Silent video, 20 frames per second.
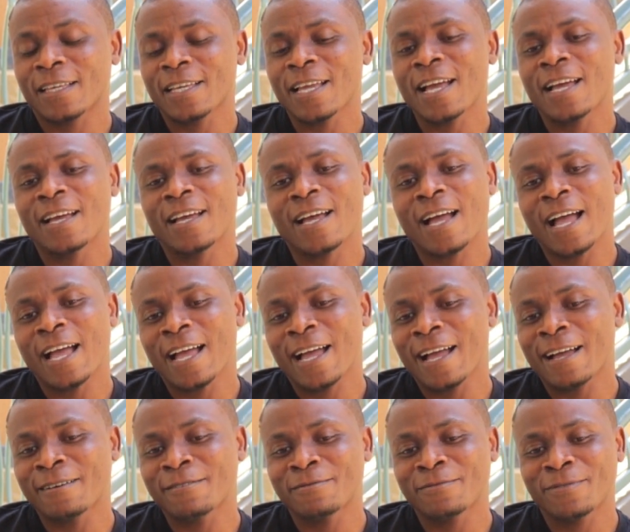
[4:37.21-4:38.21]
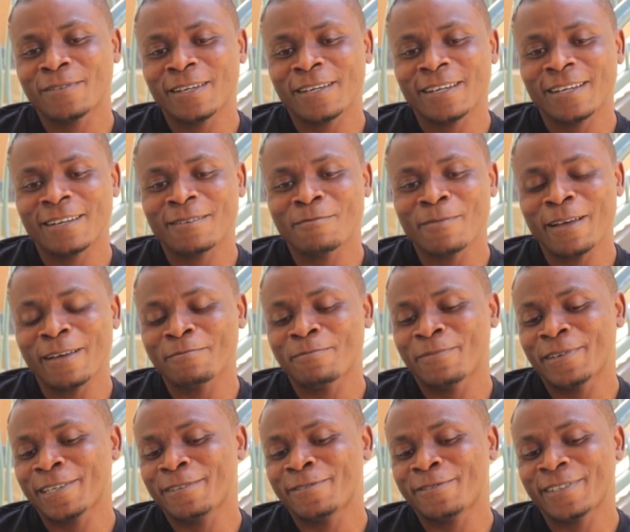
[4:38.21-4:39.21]
Yeah, I have uh, my
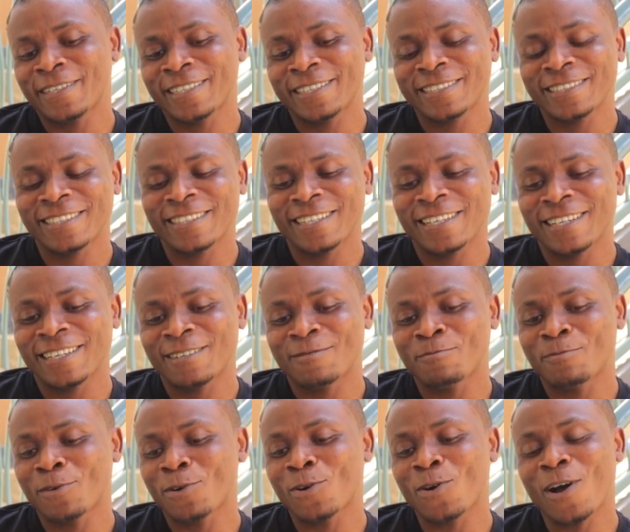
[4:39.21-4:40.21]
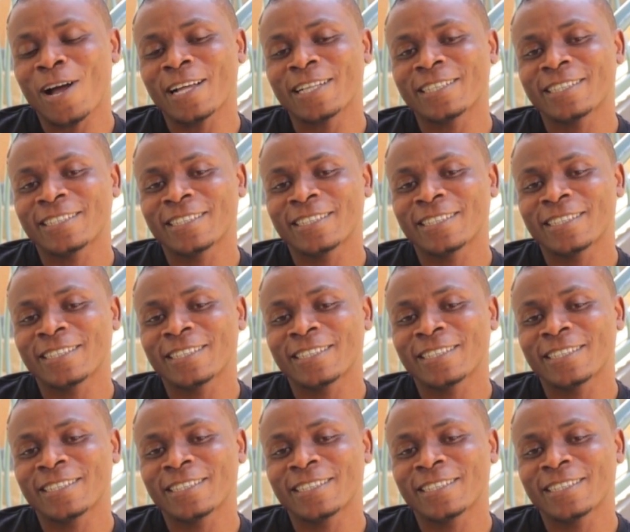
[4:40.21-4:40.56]
big friend uh, Mbogo Ali